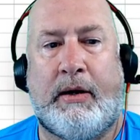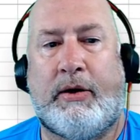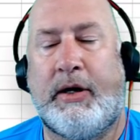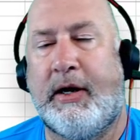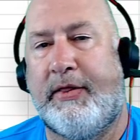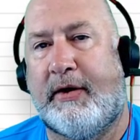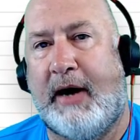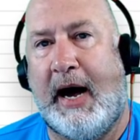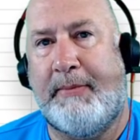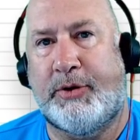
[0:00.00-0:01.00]
Look at the
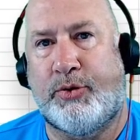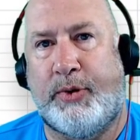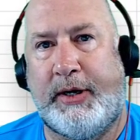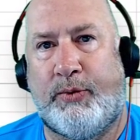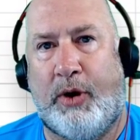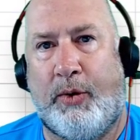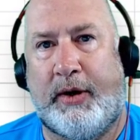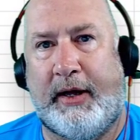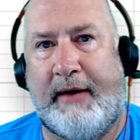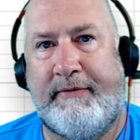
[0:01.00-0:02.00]
line between row
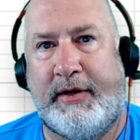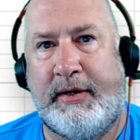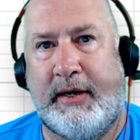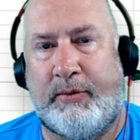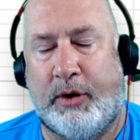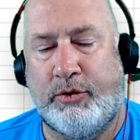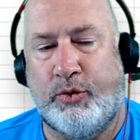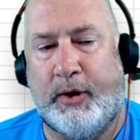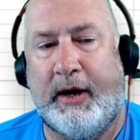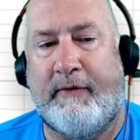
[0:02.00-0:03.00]
11 and row
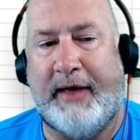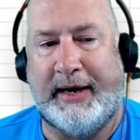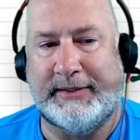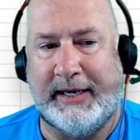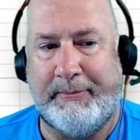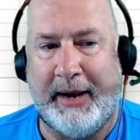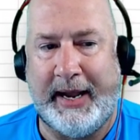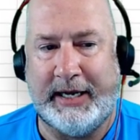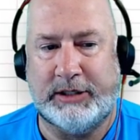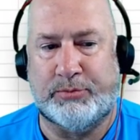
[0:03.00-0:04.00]
12. That is a
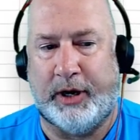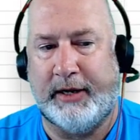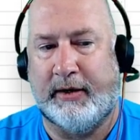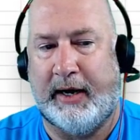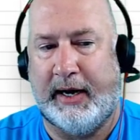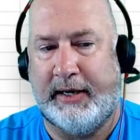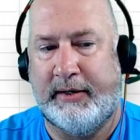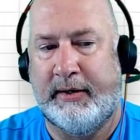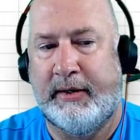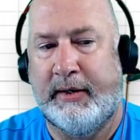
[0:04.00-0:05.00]
page break
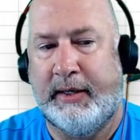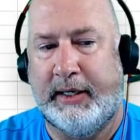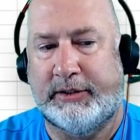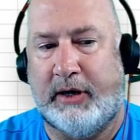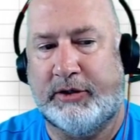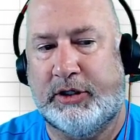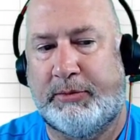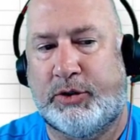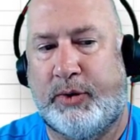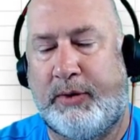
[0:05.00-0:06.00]
line. It's also
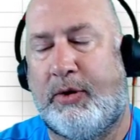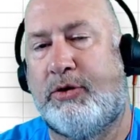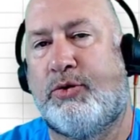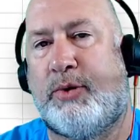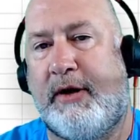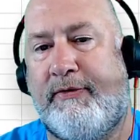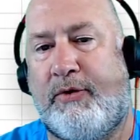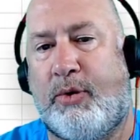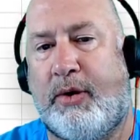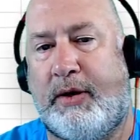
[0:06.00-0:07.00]
between row
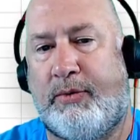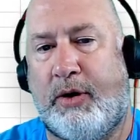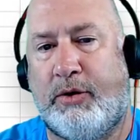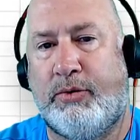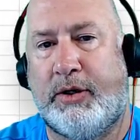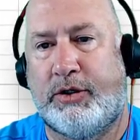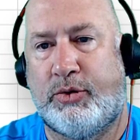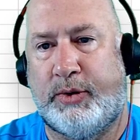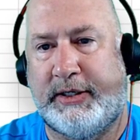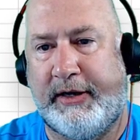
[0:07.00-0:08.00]
24 and row
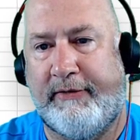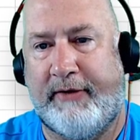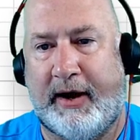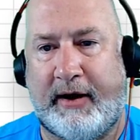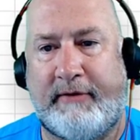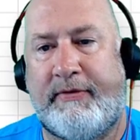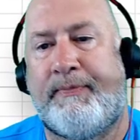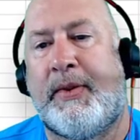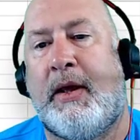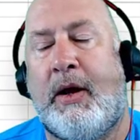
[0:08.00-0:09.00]
25.
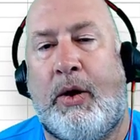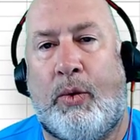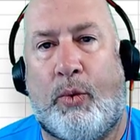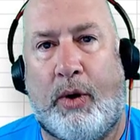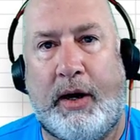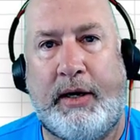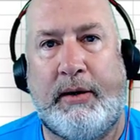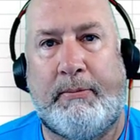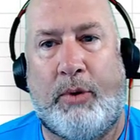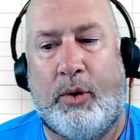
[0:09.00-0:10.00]

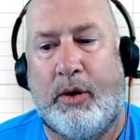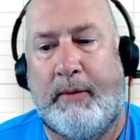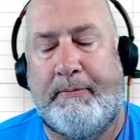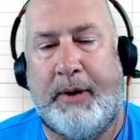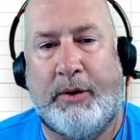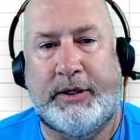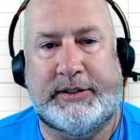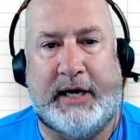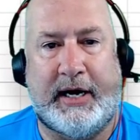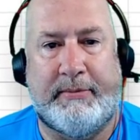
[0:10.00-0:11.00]
One more
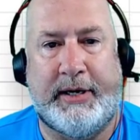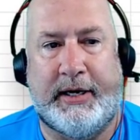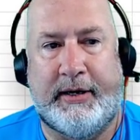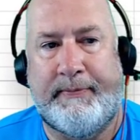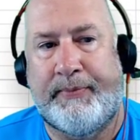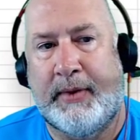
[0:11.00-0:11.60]
bonus item here.